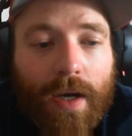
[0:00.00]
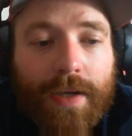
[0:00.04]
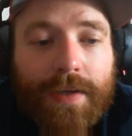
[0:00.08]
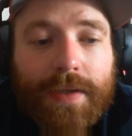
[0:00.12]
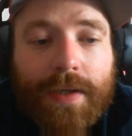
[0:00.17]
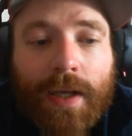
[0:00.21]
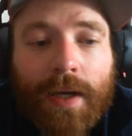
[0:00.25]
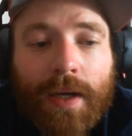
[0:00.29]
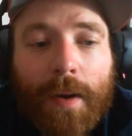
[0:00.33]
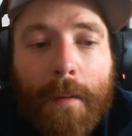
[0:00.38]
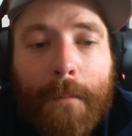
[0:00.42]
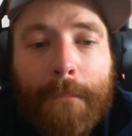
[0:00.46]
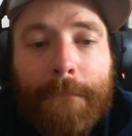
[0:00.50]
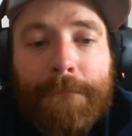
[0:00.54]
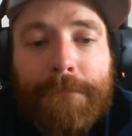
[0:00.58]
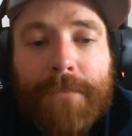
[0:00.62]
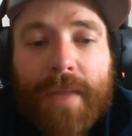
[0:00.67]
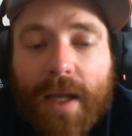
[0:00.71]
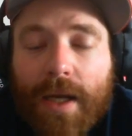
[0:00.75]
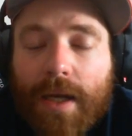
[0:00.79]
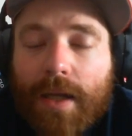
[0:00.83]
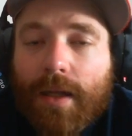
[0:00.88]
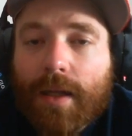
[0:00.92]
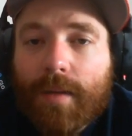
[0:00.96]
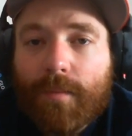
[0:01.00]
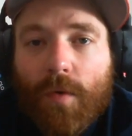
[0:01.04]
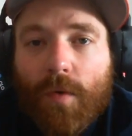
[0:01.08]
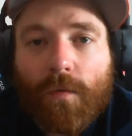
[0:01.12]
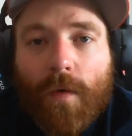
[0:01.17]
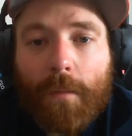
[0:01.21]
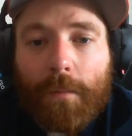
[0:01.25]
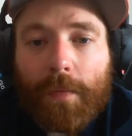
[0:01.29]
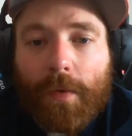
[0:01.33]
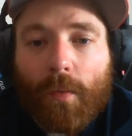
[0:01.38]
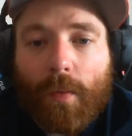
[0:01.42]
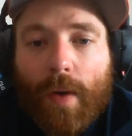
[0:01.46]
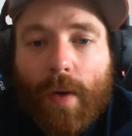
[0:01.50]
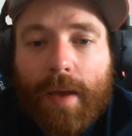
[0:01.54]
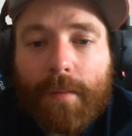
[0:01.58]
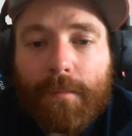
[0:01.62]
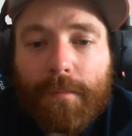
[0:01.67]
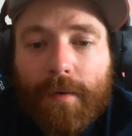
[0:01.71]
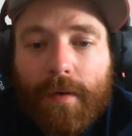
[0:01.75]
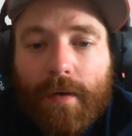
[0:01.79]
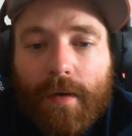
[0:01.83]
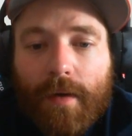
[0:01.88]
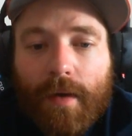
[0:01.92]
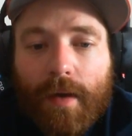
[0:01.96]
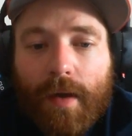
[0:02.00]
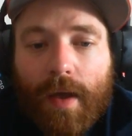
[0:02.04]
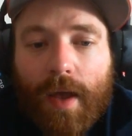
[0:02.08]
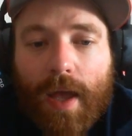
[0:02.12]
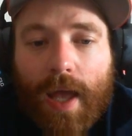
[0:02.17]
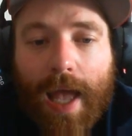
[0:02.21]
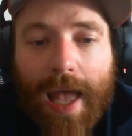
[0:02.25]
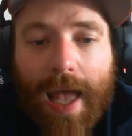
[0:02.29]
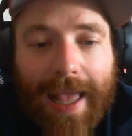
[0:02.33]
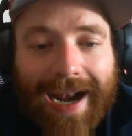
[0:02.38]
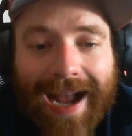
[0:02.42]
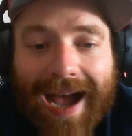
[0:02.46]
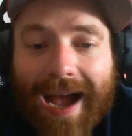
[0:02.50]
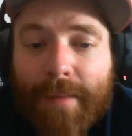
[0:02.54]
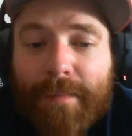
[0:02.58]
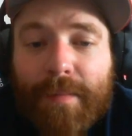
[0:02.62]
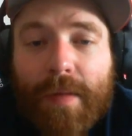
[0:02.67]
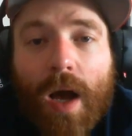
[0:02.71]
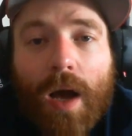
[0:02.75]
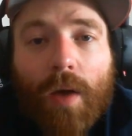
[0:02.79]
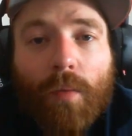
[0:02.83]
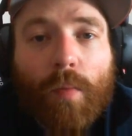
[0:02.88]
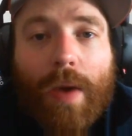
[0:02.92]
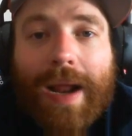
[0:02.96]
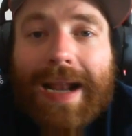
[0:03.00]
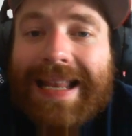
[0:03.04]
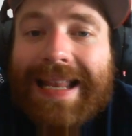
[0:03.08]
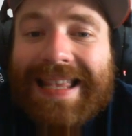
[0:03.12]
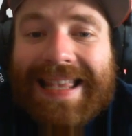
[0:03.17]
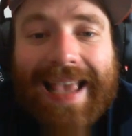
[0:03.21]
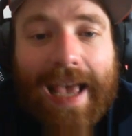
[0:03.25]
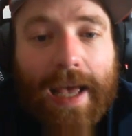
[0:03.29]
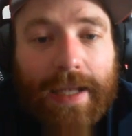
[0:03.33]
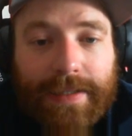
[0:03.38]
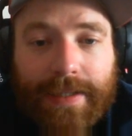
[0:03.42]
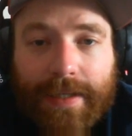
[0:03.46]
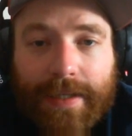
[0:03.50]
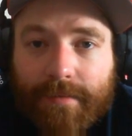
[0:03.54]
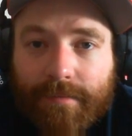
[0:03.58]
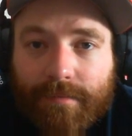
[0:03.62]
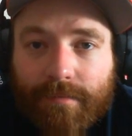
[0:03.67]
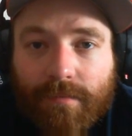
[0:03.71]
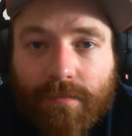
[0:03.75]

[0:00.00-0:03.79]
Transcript: he's going to immediately move up the ramp and I'm not ready yet.